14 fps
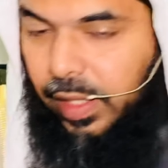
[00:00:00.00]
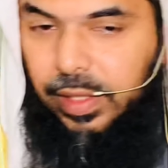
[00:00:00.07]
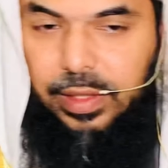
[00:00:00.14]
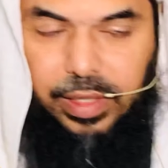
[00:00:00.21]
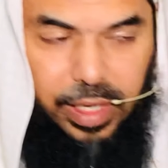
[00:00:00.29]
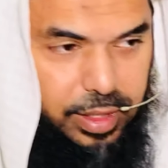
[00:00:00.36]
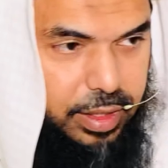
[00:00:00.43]

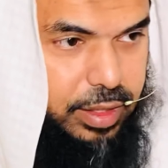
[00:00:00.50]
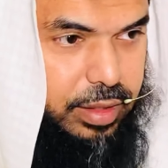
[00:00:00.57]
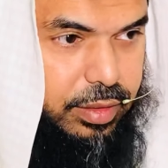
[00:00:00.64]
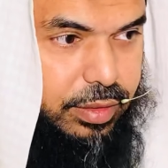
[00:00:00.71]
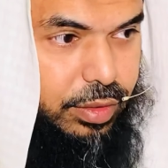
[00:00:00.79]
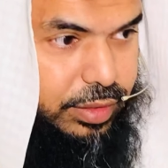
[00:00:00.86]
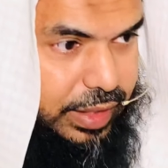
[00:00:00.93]
then
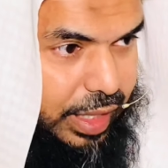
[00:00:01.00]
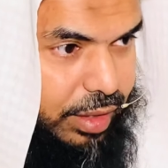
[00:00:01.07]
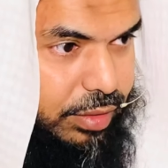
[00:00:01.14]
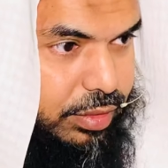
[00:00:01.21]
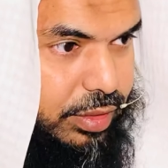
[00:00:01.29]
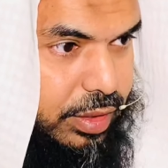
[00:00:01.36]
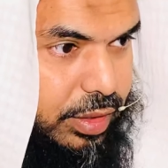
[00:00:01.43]
no
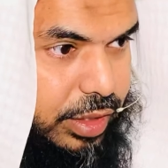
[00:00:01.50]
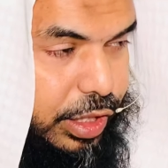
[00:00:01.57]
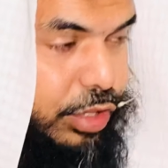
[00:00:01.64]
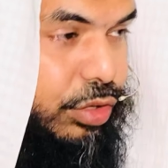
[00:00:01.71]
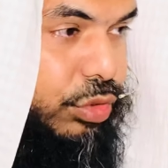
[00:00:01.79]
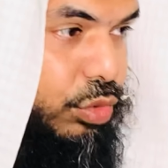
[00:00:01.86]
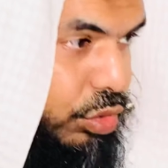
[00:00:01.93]
doubt
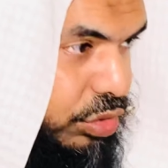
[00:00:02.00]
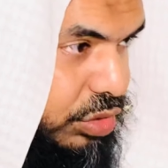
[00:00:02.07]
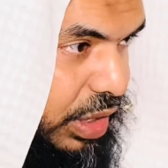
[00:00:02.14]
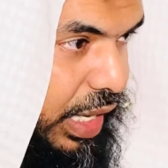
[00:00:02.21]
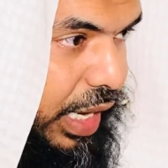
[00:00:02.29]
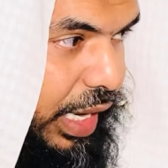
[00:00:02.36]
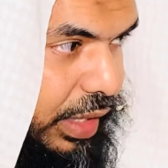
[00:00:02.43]
in those
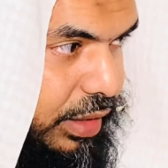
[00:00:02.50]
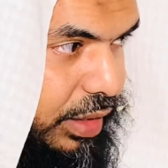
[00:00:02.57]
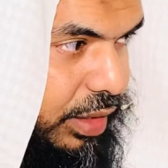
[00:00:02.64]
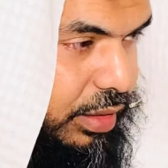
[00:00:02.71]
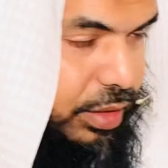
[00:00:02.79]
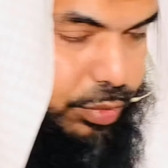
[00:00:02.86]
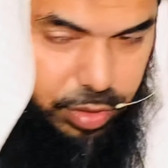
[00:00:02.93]

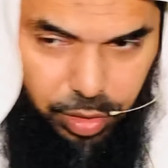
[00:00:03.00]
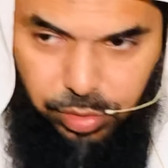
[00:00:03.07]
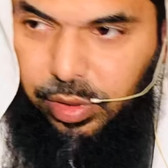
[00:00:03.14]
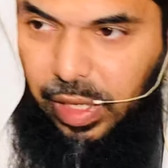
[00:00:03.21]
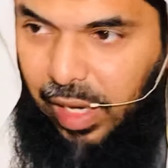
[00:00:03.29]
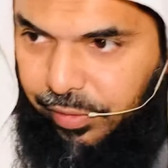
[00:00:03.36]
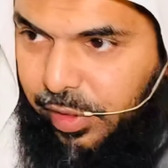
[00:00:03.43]
ahadith they would
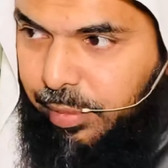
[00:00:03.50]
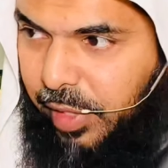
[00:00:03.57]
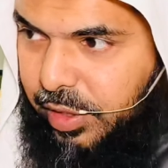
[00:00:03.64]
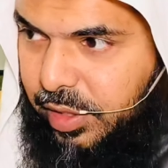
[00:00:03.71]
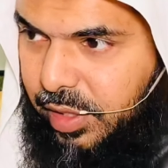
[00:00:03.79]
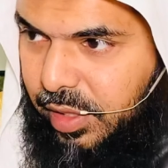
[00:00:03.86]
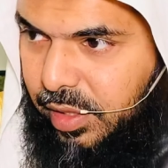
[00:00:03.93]
also have to be
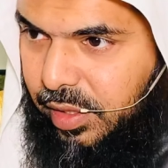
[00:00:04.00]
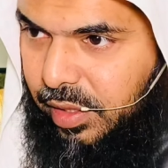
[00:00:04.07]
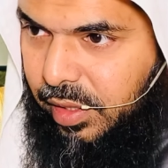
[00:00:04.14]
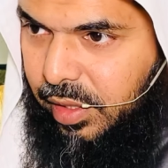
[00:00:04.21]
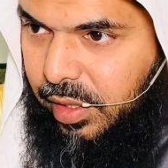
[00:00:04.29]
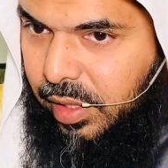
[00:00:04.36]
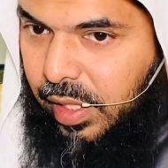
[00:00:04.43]
mentioned.
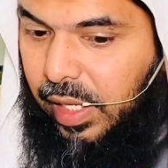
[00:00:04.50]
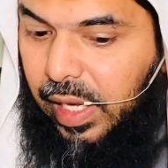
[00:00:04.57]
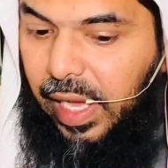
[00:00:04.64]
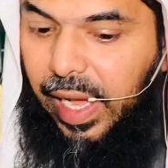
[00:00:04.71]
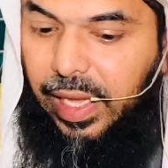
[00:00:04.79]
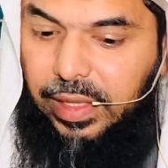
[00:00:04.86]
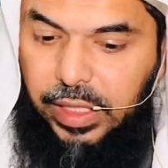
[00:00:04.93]

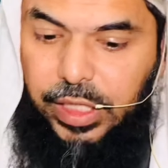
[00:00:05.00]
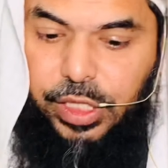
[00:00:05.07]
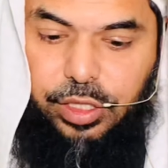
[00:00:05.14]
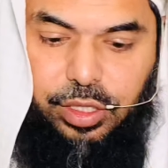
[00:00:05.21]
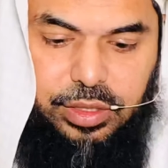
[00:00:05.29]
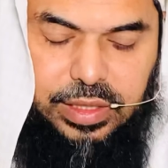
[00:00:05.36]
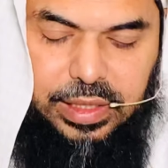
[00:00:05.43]
And the
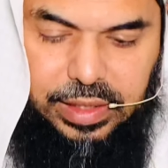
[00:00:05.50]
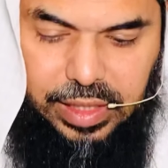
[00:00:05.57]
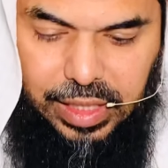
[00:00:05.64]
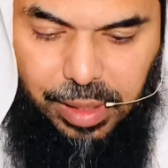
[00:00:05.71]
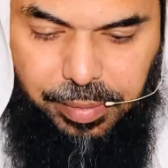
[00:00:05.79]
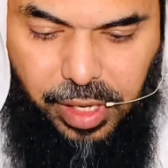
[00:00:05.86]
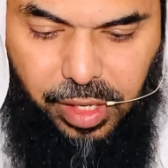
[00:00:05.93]
interesting
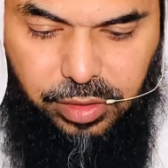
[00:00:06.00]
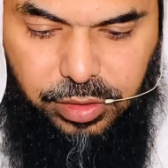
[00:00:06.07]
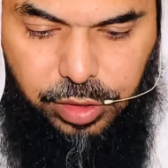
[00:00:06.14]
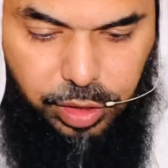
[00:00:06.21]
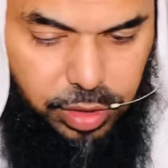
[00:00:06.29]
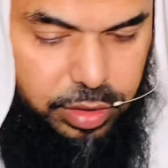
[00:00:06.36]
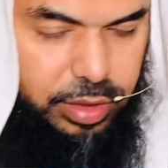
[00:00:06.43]
thing about
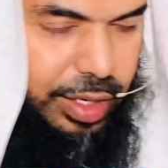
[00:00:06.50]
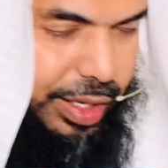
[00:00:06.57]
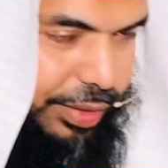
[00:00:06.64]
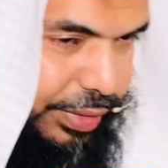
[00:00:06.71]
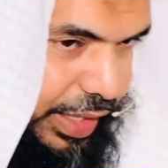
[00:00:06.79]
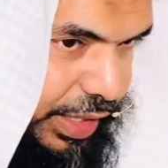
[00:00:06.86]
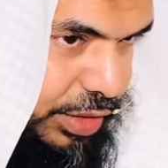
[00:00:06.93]
the
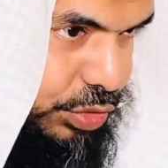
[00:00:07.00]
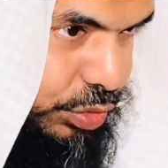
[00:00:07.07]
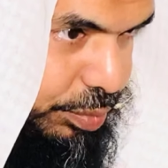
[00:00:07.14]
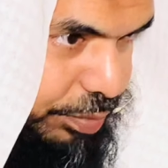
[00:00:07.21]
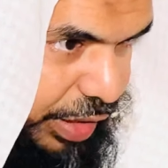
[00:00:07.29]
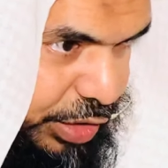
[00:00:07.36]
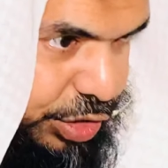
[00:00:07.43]
narrators who
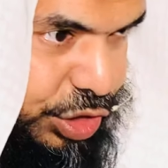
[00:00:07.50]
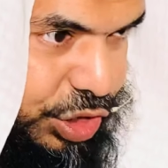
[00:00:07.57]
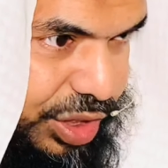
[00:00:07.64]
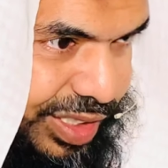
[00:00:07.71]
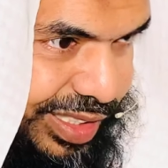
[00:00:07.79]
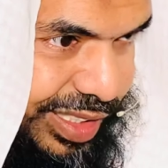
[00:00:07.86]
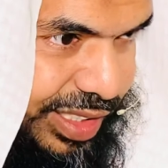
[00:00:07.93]

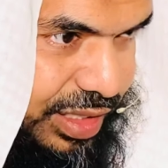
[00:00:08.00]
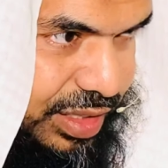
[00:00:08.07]
mention